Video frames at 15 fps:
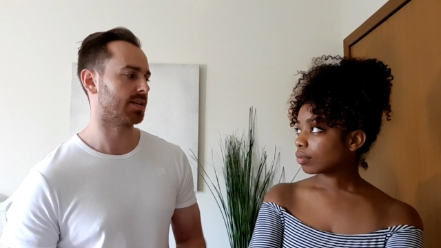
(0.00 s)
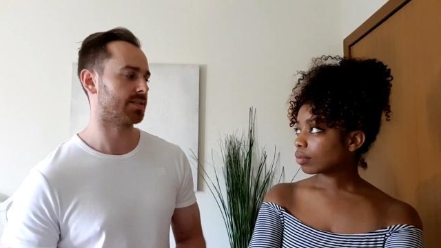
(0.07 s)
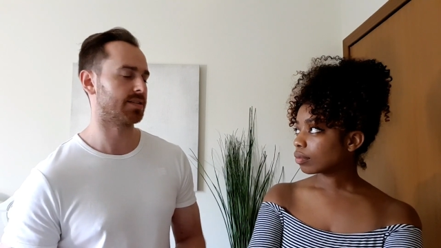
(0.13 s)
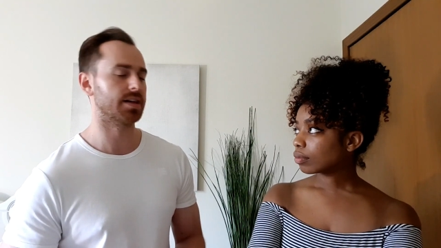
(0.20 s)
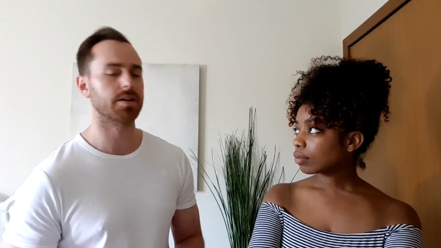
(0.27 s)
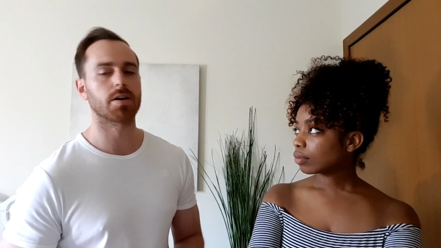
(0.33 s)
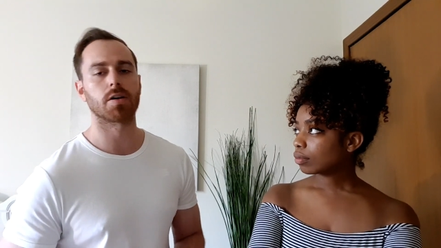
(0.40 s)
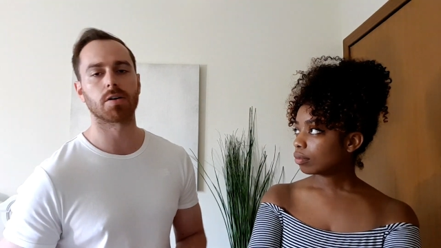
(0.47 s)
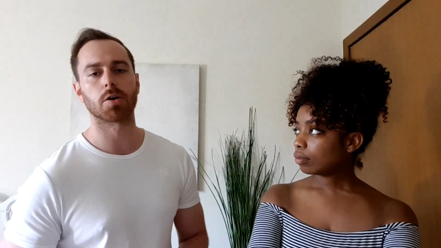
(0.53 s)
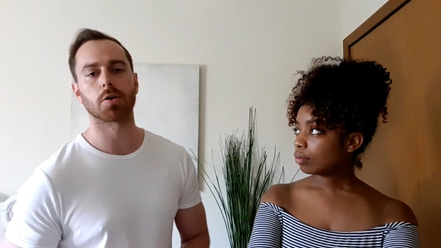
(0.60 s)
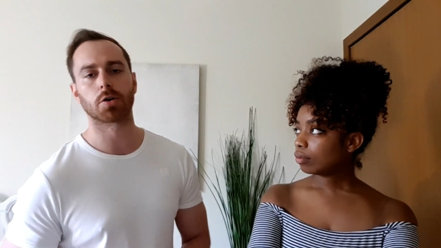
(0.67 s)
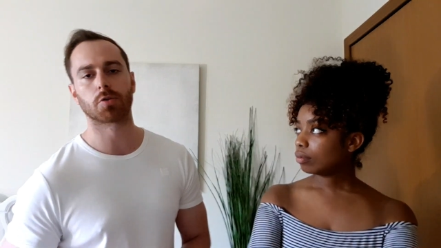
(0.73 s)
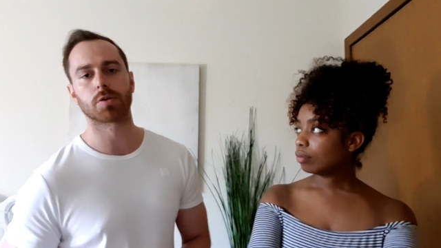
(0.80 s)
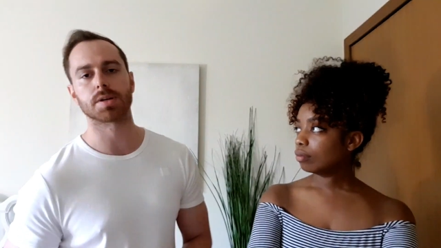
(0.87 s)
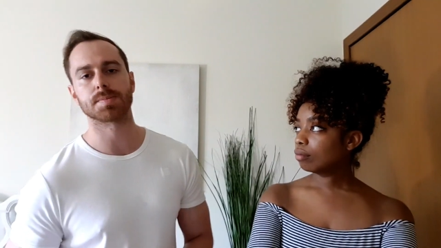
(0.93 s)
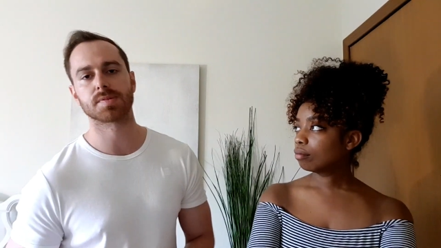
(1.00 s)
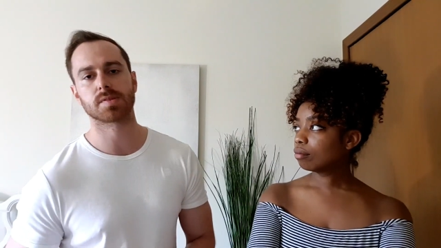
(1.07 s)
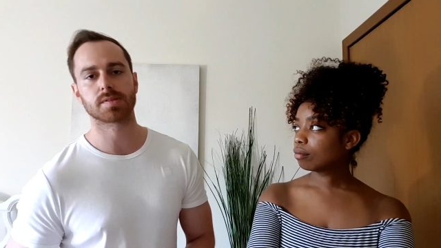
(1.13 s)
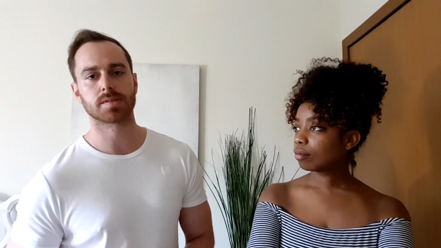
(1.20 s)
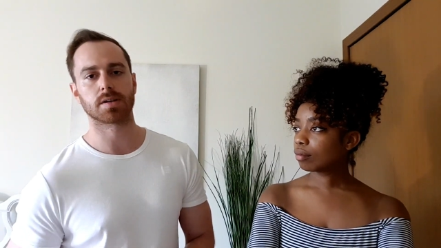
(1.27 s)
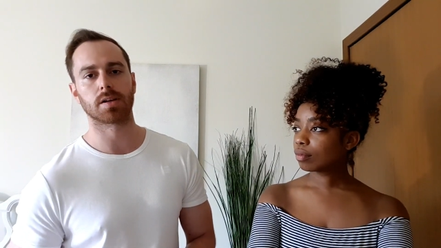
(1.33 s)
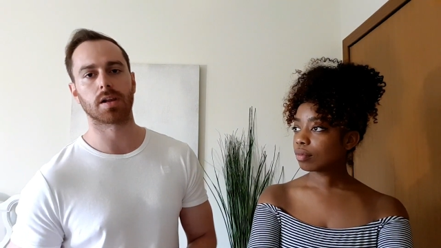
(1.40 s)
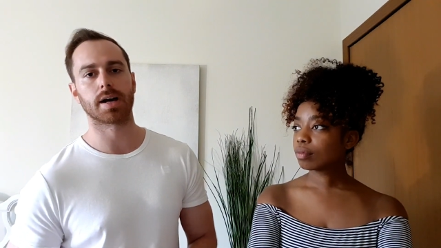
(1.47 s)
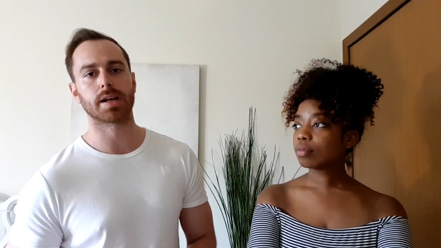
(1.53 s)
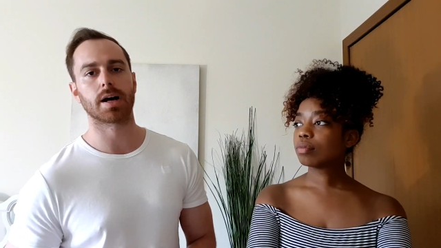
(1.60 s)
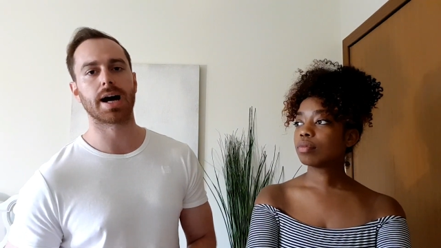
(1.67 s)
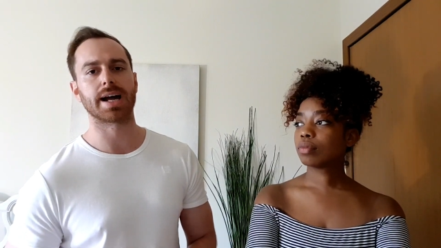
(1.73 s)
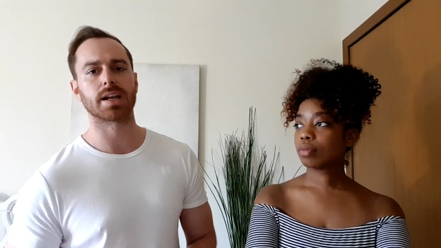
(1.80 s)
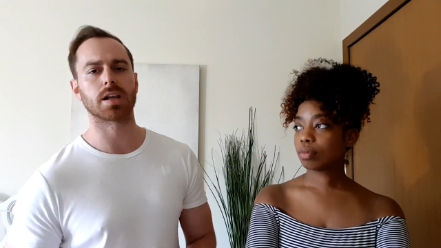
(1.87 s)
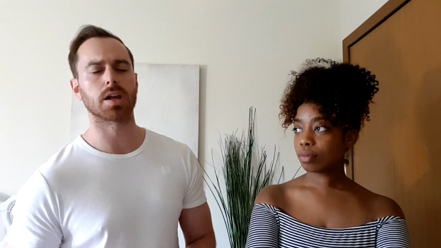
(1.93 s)
Speaker 1: is there are a lot of creeps online. I
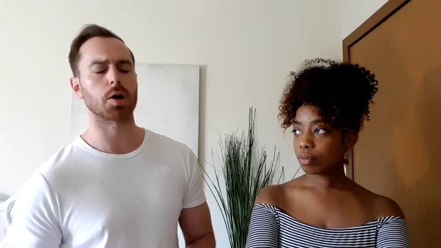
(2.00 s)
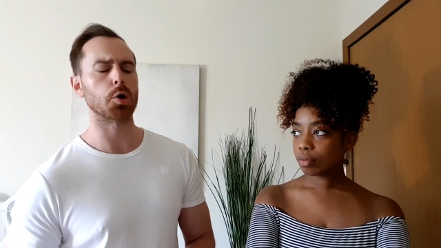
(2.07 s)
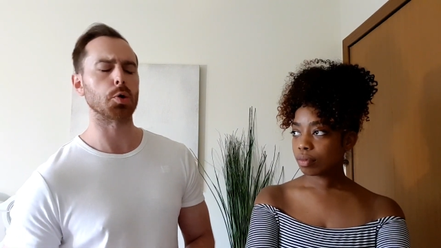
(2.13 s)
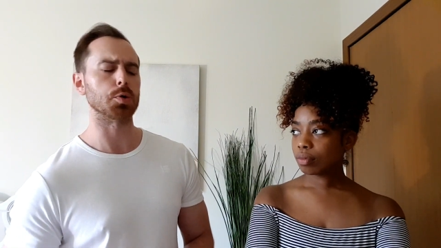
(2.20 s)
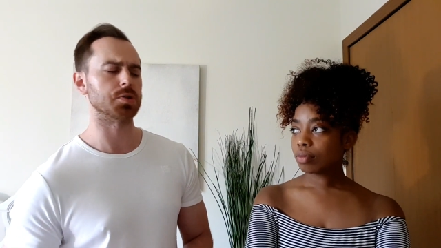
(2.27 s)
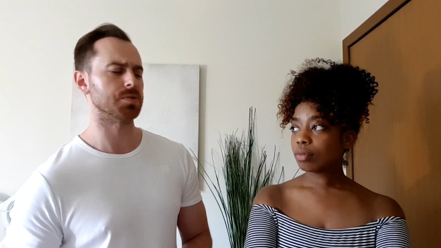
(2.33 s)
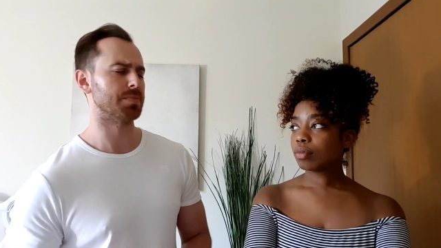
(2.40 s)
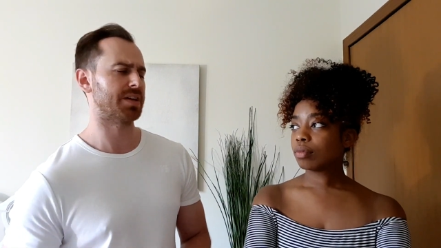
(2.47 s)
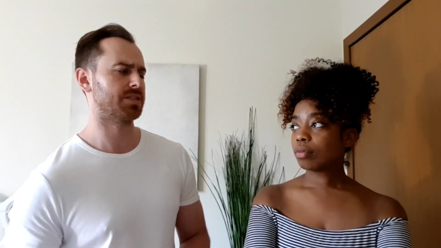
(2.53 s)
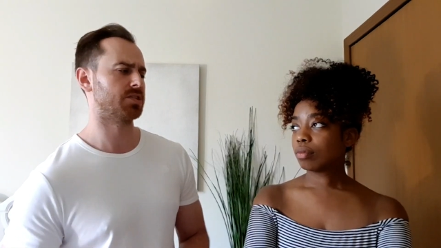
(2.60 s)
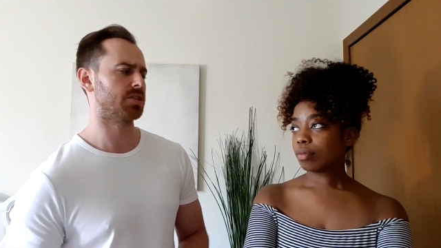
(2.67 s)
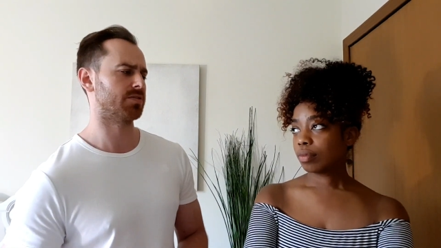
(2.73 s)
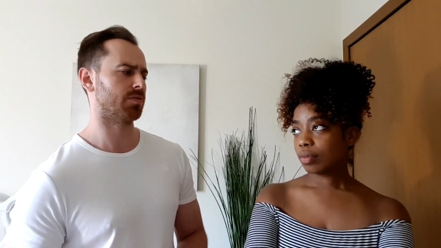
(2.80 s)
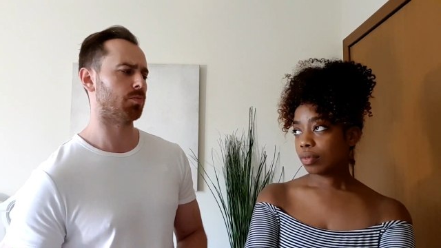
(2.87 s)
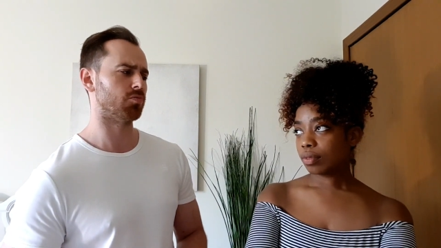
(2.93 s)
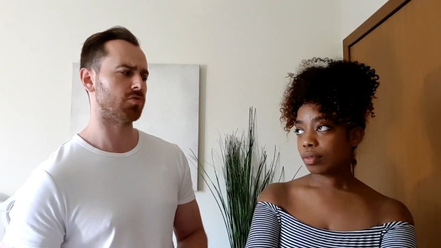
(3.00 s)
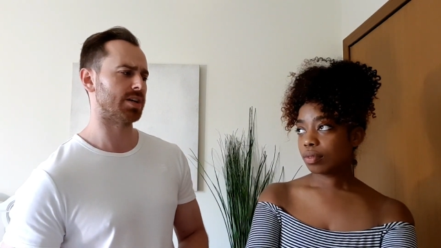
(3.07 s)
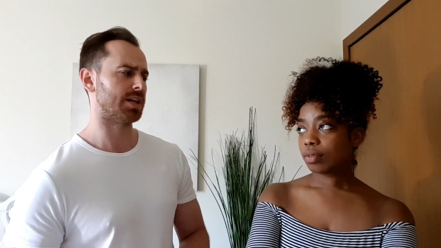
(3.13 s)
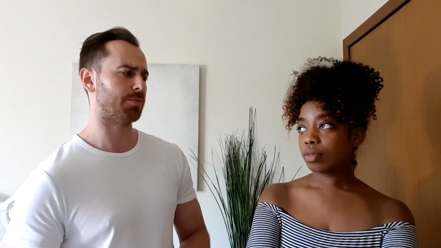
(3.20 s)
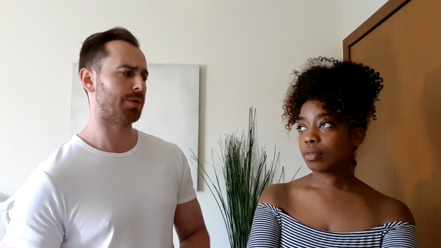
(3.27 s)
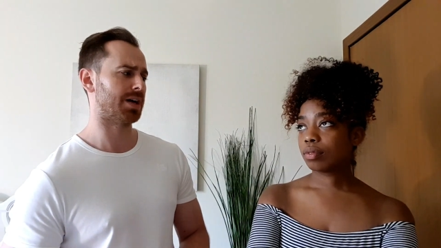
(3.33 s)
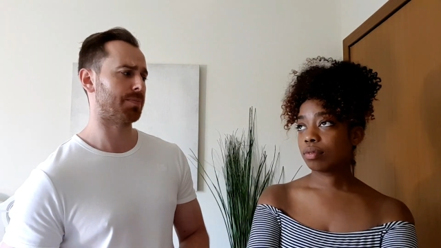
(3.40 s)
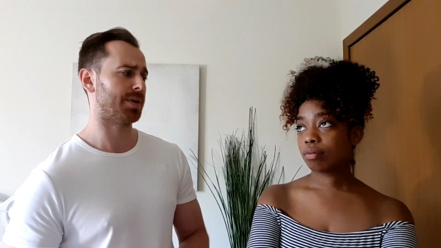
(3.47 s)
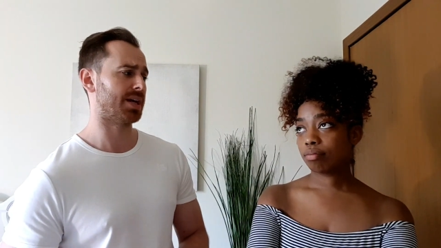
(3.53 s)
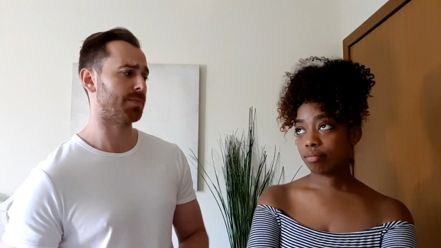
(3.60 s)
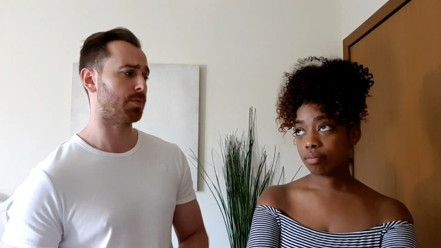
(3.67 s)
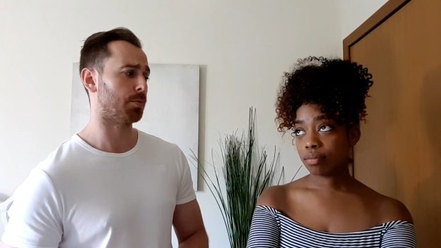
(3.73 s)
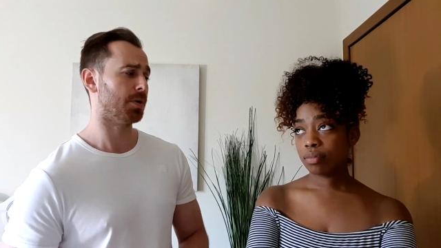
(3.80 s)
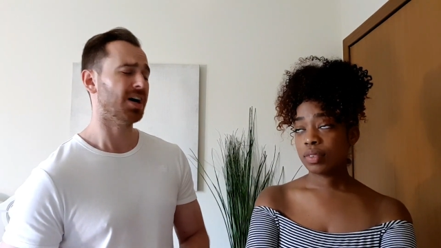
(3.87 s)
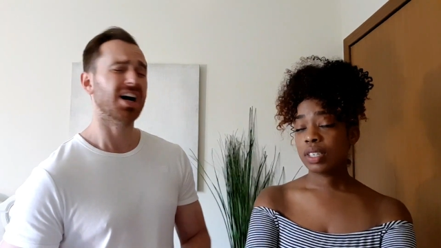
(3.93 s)
had loads of messages from really weird
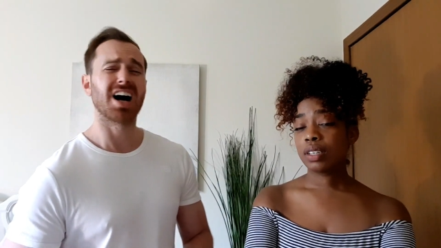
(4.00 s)
people.